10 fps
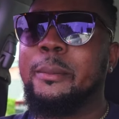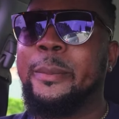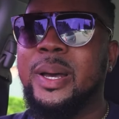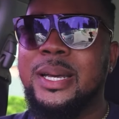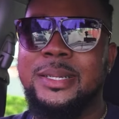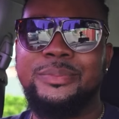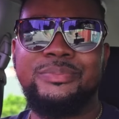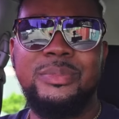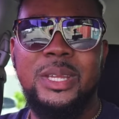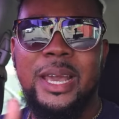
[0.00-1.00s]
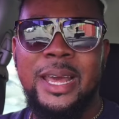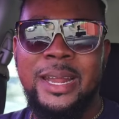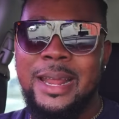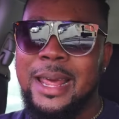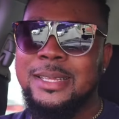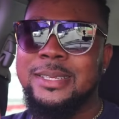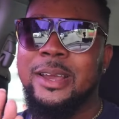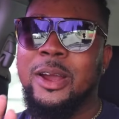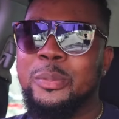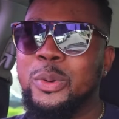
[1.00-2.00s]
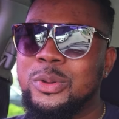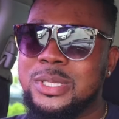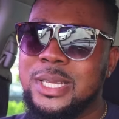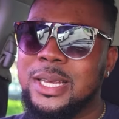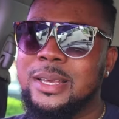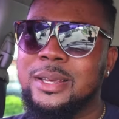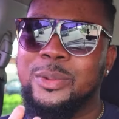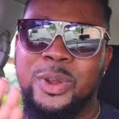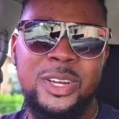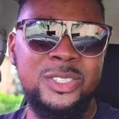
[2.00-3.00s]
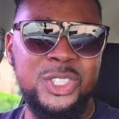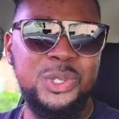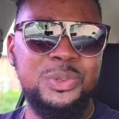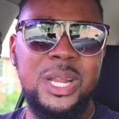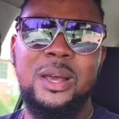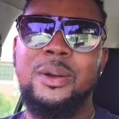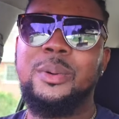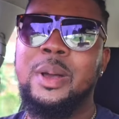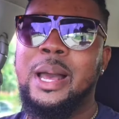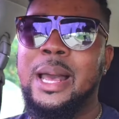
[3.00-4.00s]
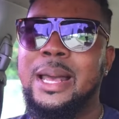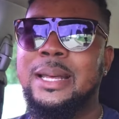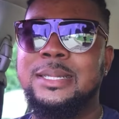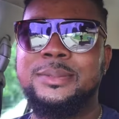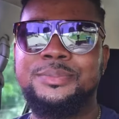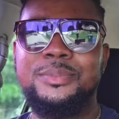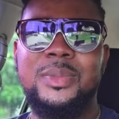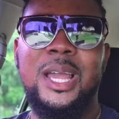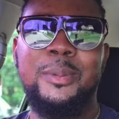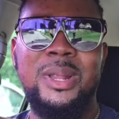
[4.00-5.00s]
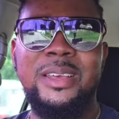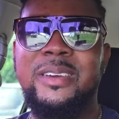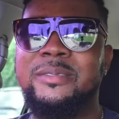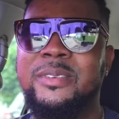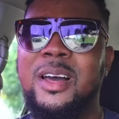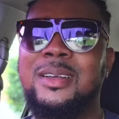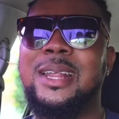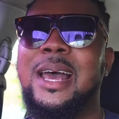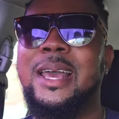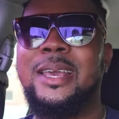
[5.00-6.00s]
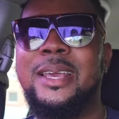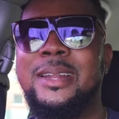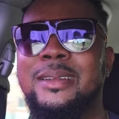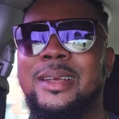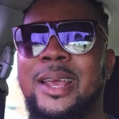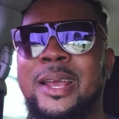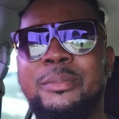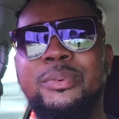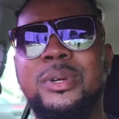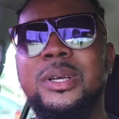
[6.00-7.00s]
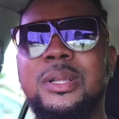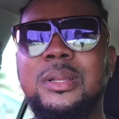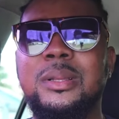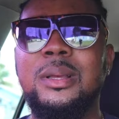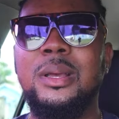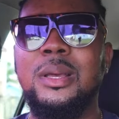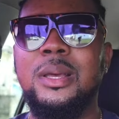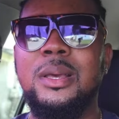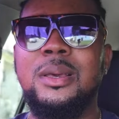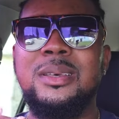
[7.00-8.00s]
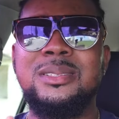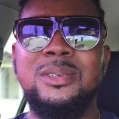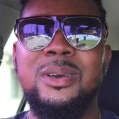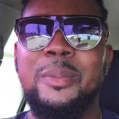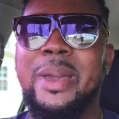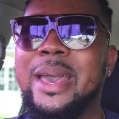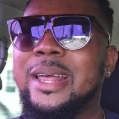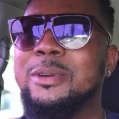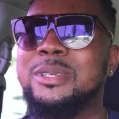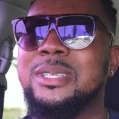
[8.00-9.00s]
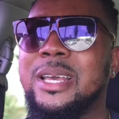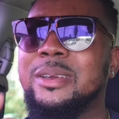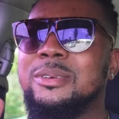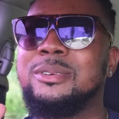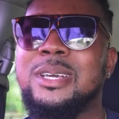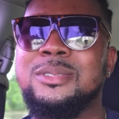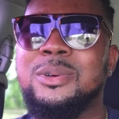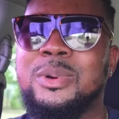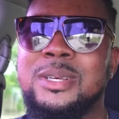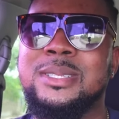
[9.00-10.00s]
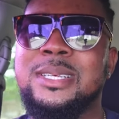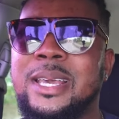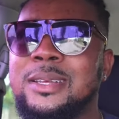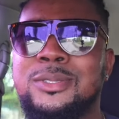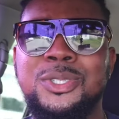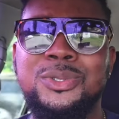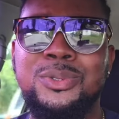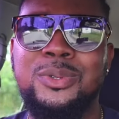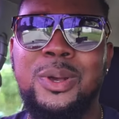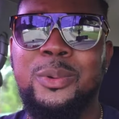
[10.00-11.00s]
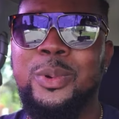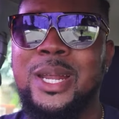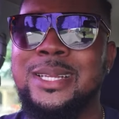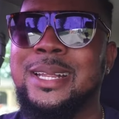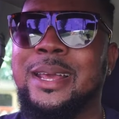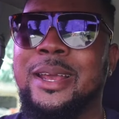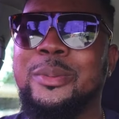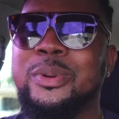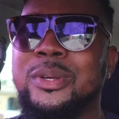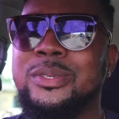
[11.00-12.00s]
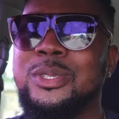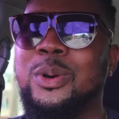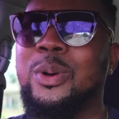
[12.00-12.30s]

but I didn't edit it or post it. We're in June now, and I believe I vlogged that in April. So in my head, it was like, you guys don't want to see in June what I did in April. So